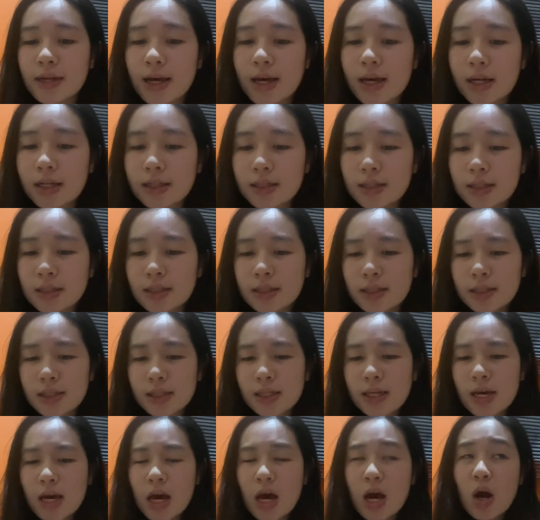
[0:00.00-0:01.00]
And
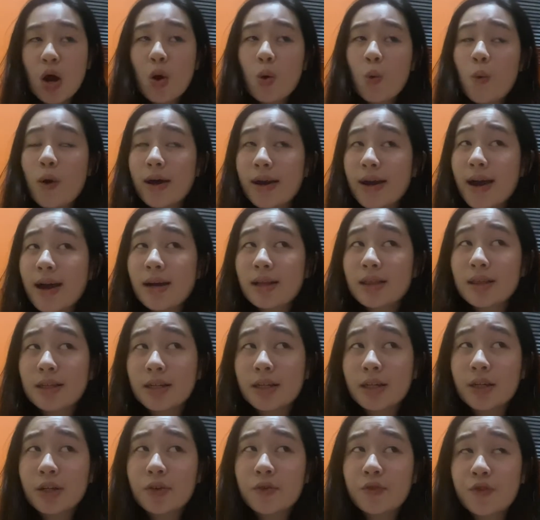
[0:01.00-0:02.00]
what I
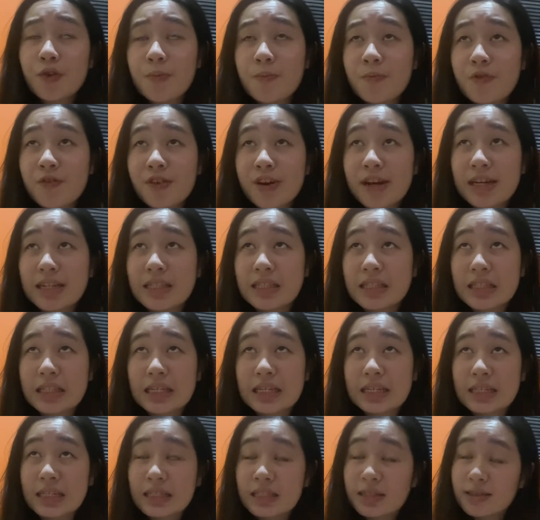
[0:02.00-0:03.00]
learned from friends
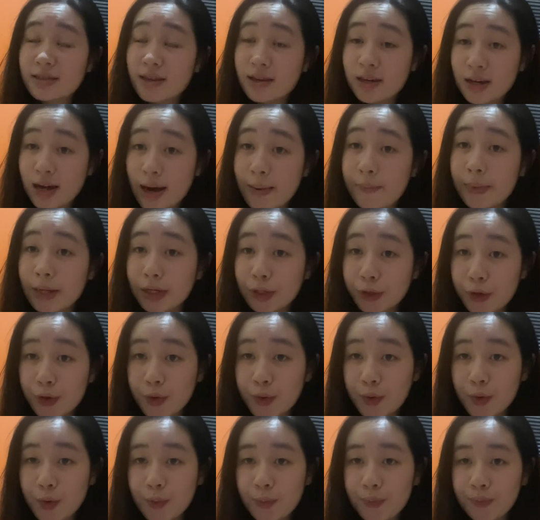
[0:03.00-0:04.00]
is they come and
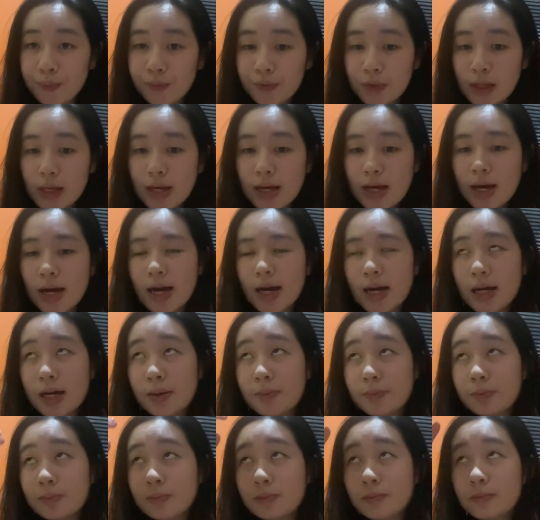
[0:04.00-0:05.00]
go
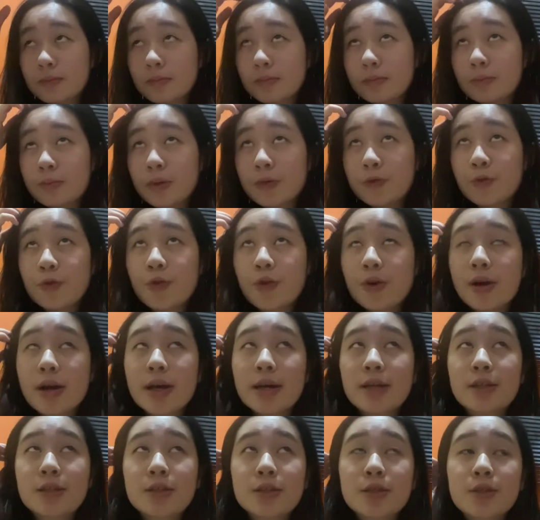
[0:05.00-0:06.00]
um, before I
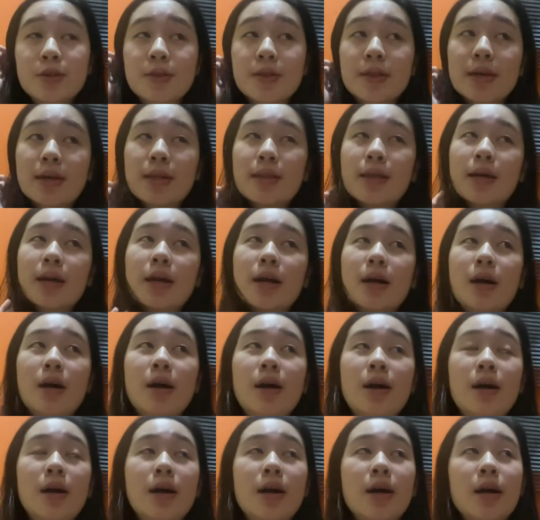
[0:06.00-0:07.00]
used to think that,
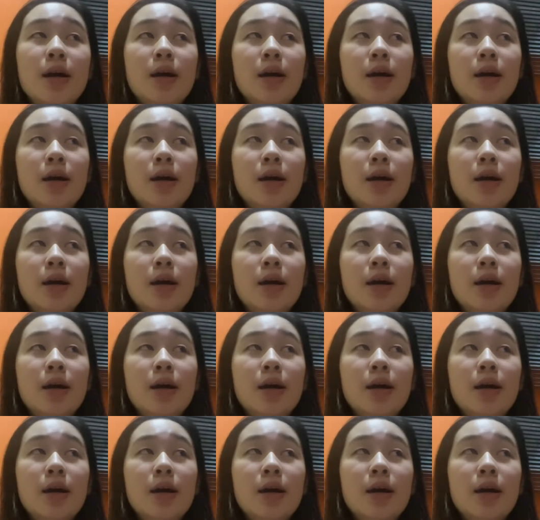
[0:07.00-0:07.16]
oh,